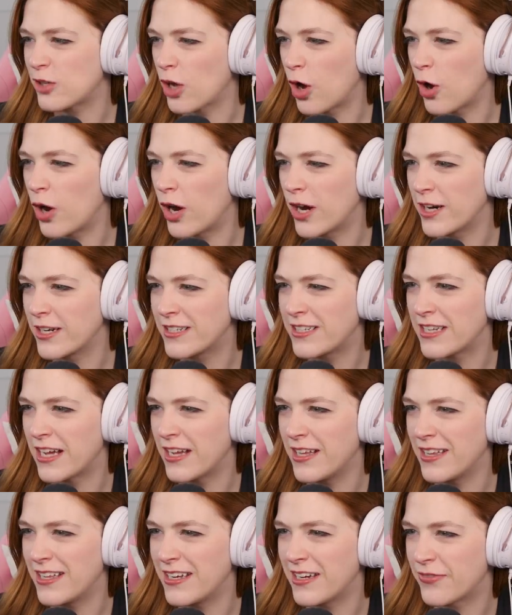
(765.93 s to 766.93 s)
so hard to
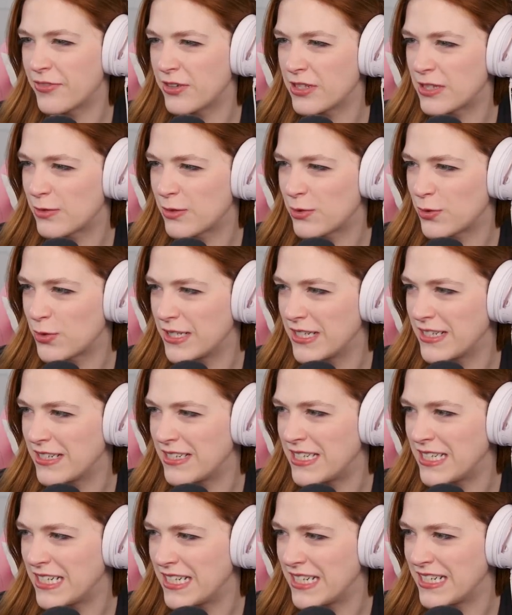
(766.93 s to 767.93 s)
tell the difference
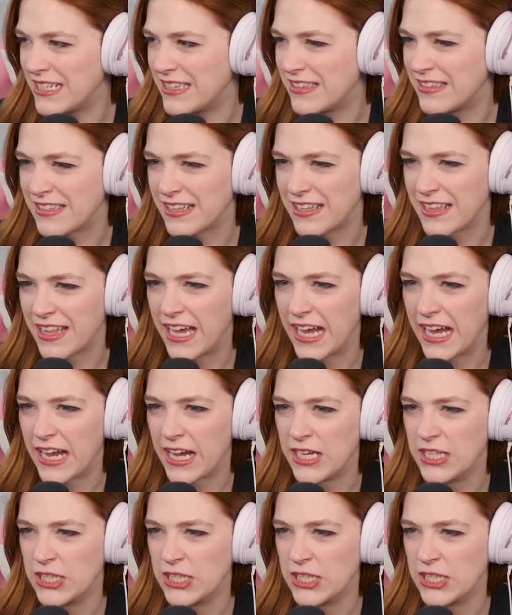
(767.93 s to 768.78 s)
between teens and like